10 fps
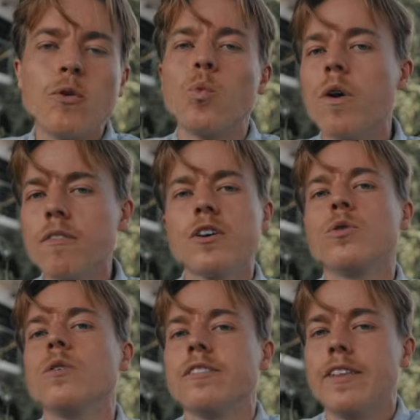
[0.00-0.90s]
And one of the
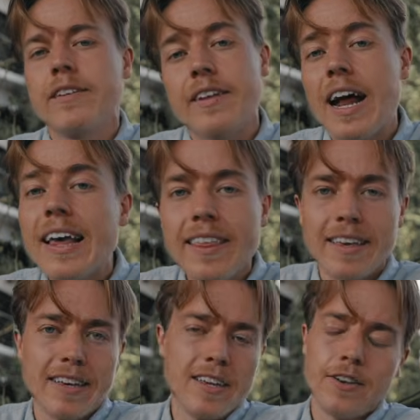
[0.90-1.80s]
coolest things that I
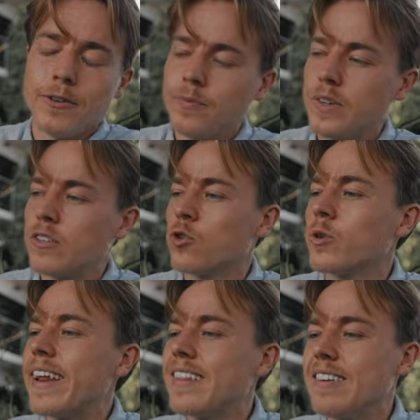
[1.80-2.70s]
think it can do is
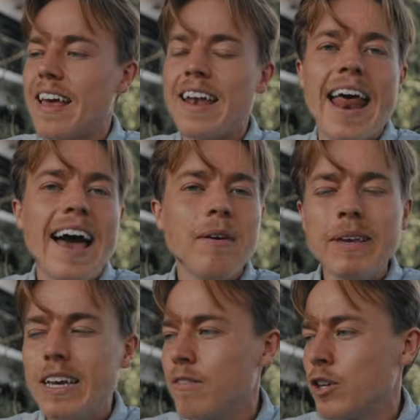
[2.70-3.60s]
creating these
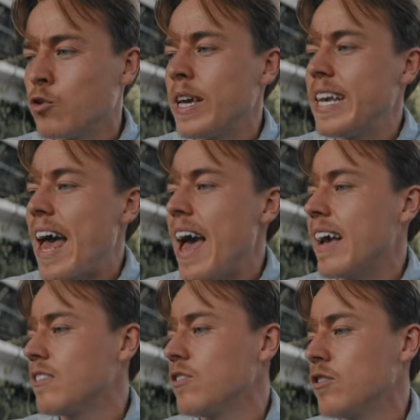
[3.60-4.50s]
anatomy of a great
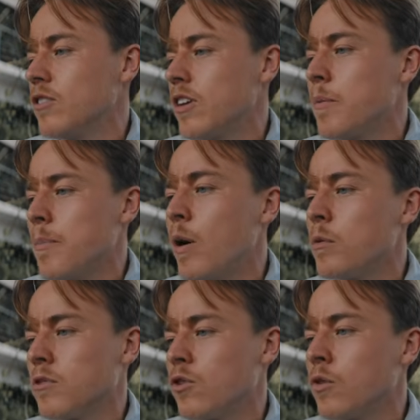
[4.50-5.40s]
X type of
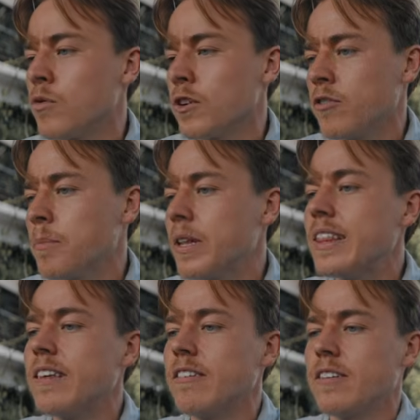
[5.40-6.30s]
posts. So for example,
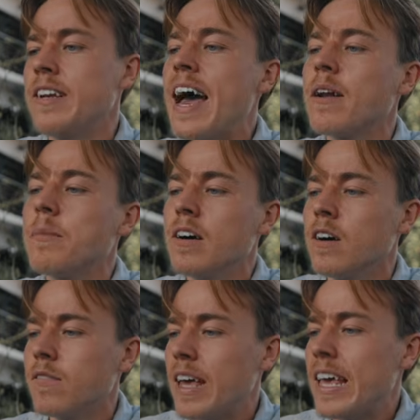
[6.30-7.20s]
like this, anatomy
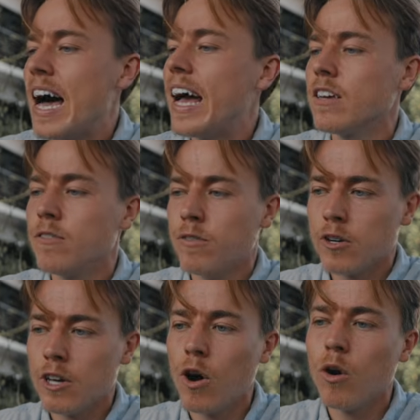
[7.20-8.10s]
of a high
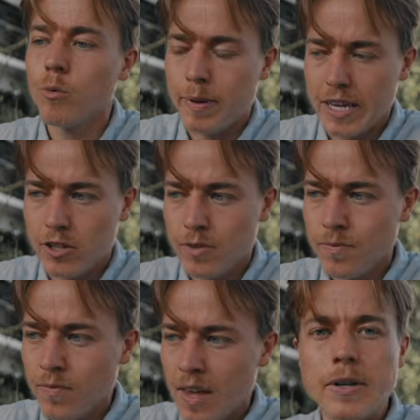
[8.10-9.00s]
converting homepage.
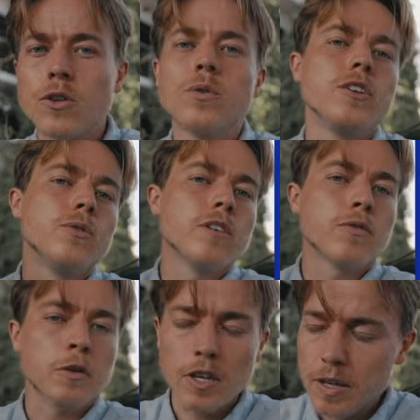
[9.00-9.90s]
But you could do this
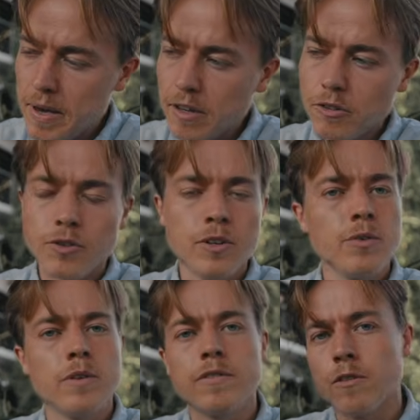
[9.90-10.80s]
for emails, you could
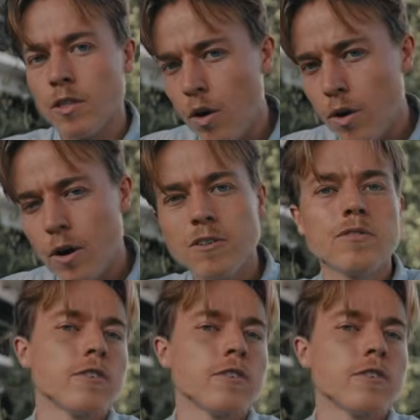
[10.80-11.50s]
do it for logos,